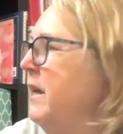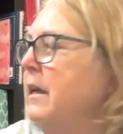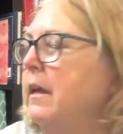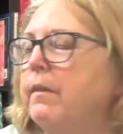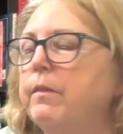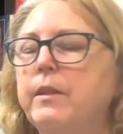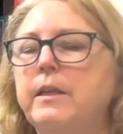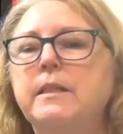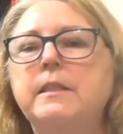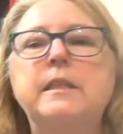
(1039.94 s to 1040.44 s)

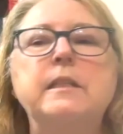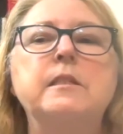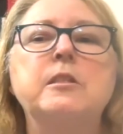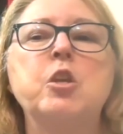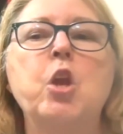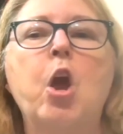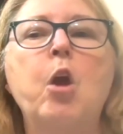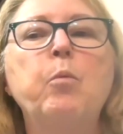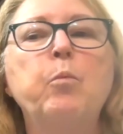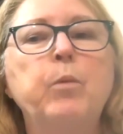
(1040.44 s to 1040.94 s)
This is
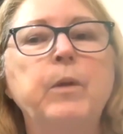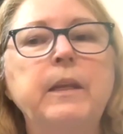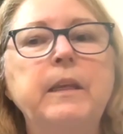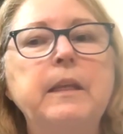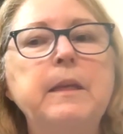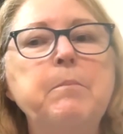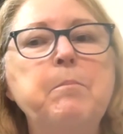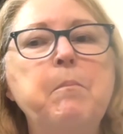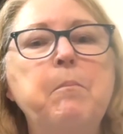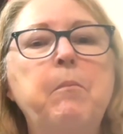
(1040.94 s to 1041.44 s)
not
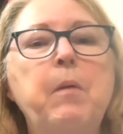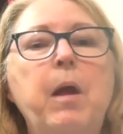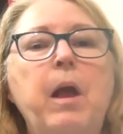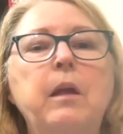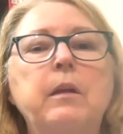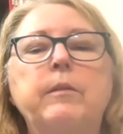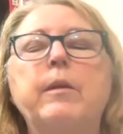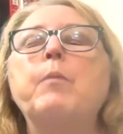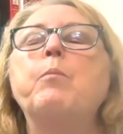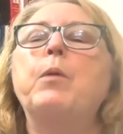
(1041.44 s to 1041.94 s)
really,
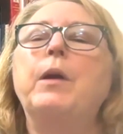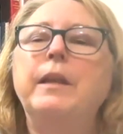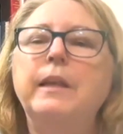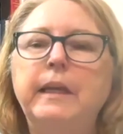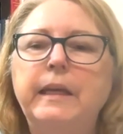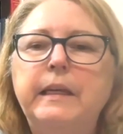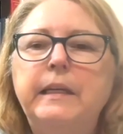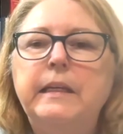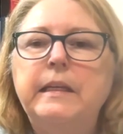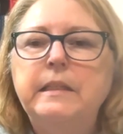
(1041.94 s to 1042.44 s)
well,
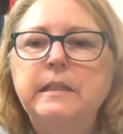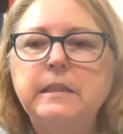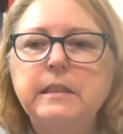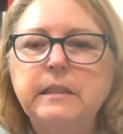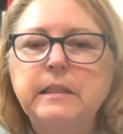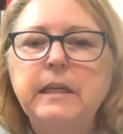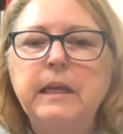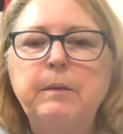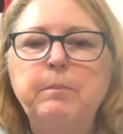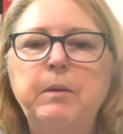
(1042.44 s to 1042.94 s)
it is a
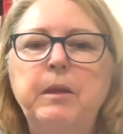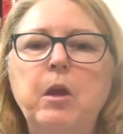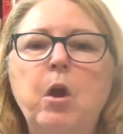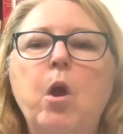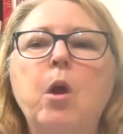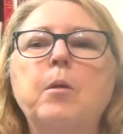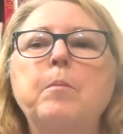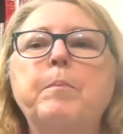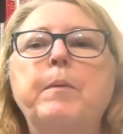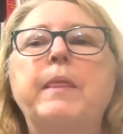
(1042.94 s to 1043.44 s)

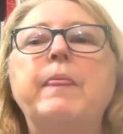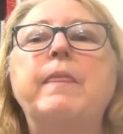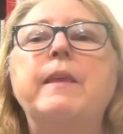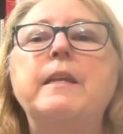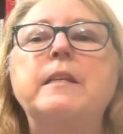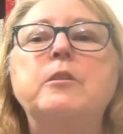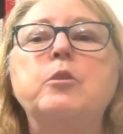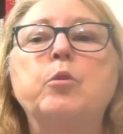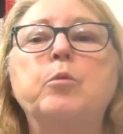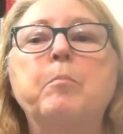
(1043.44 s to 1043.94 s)
TBR, but
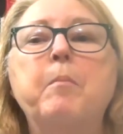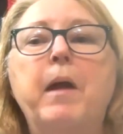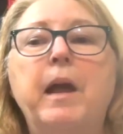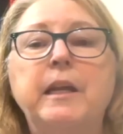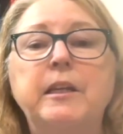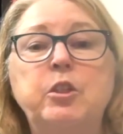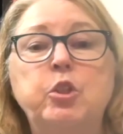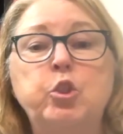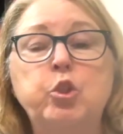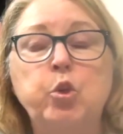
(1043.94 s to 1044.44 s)
these are
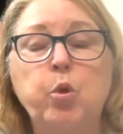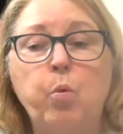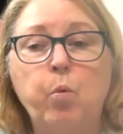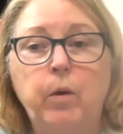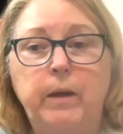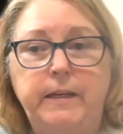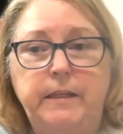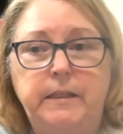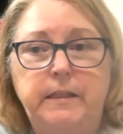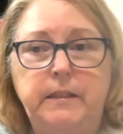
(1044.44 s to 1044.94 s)
my
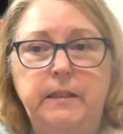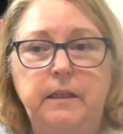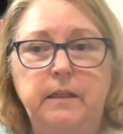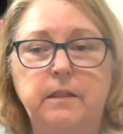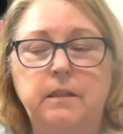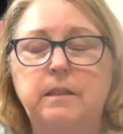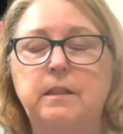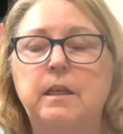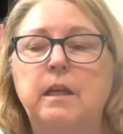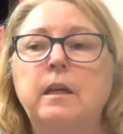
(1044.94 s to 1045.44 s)

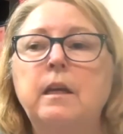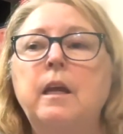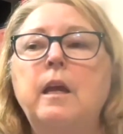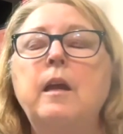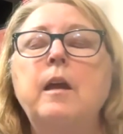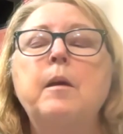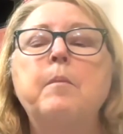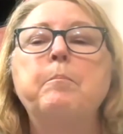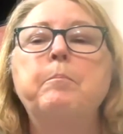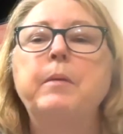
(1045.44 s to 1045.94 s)
choices
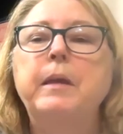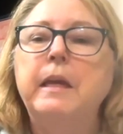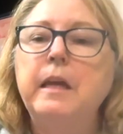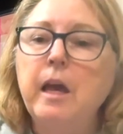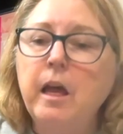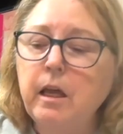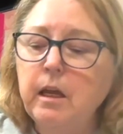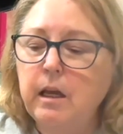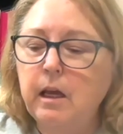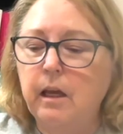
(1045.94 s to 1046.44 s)

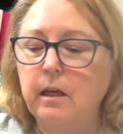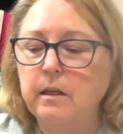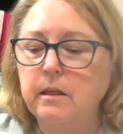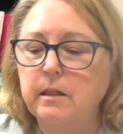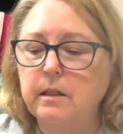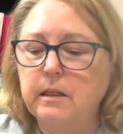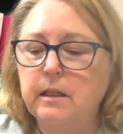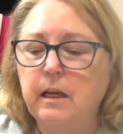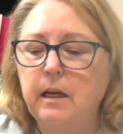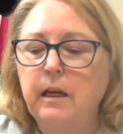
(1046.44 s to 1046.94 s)

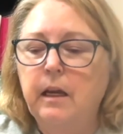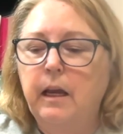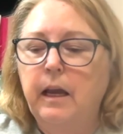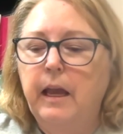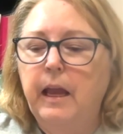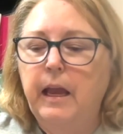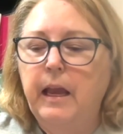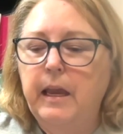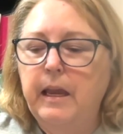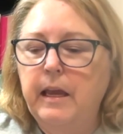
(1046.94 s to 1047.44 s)
because
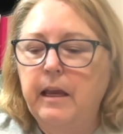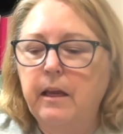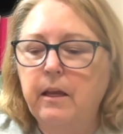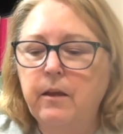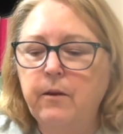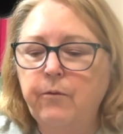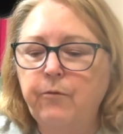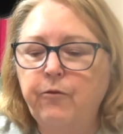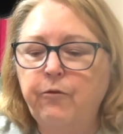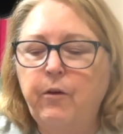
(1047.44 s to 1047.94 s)

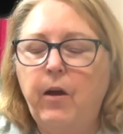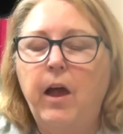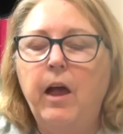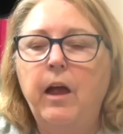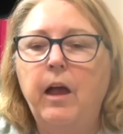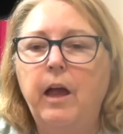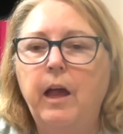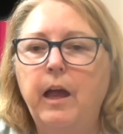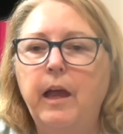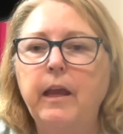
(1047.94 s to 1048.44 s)
if
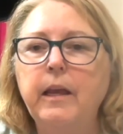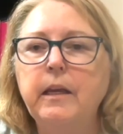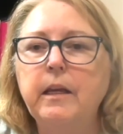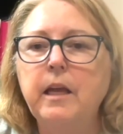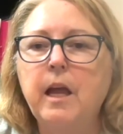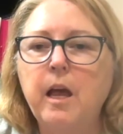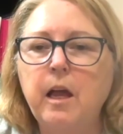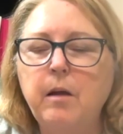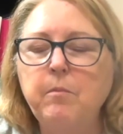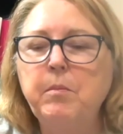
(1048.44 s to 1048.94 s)
I
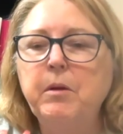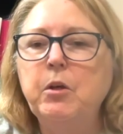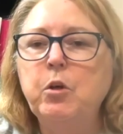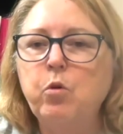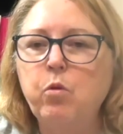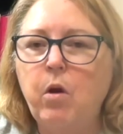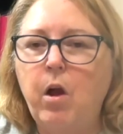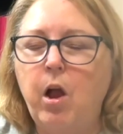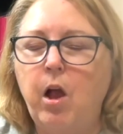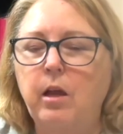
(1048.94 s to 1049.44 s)
come
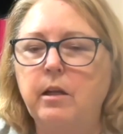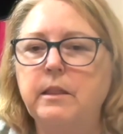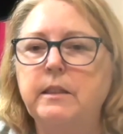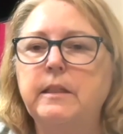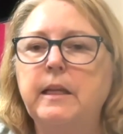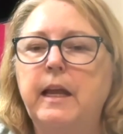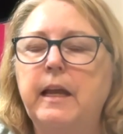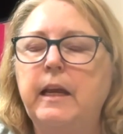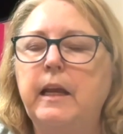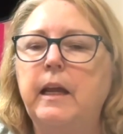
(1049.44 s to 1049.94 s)
across,
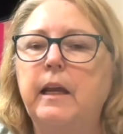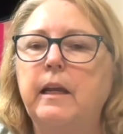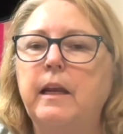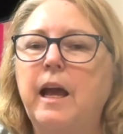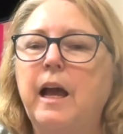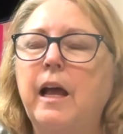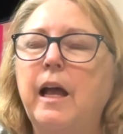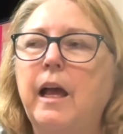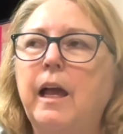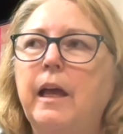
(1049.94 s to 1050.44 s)
and
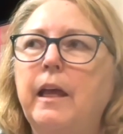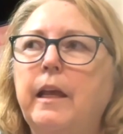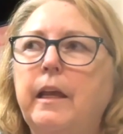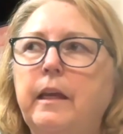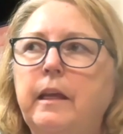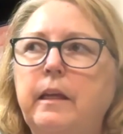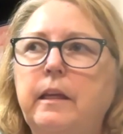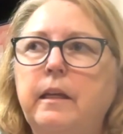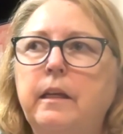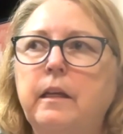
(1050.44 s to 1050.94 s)

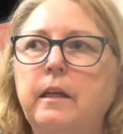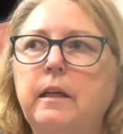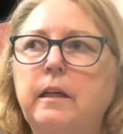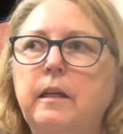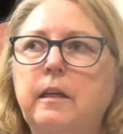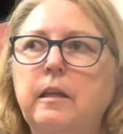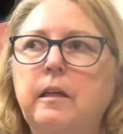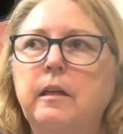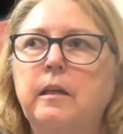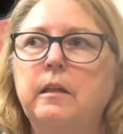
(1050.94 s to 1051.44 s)
I
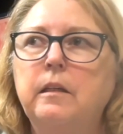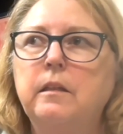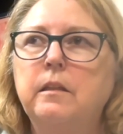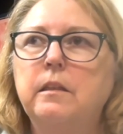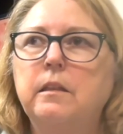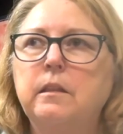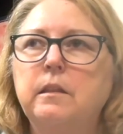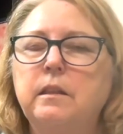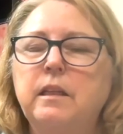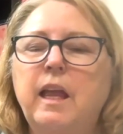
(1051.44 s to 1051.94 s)

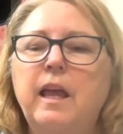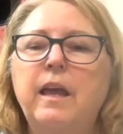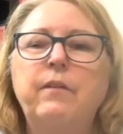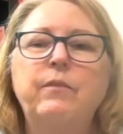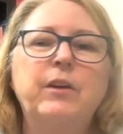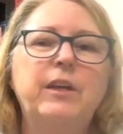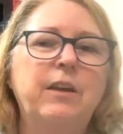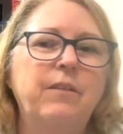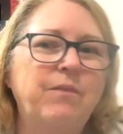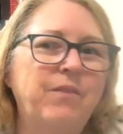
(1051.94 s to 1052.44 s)
have a
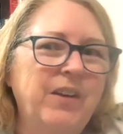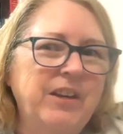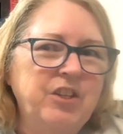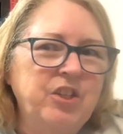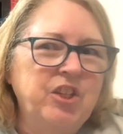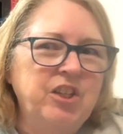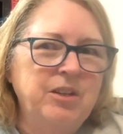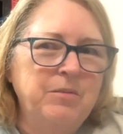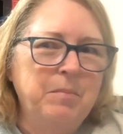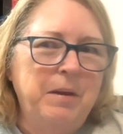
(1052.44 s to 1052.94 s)

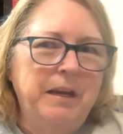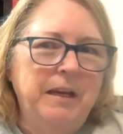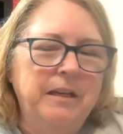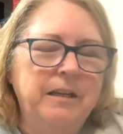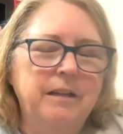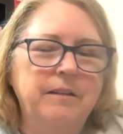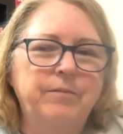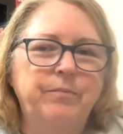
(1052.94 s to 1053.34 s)
confession to make.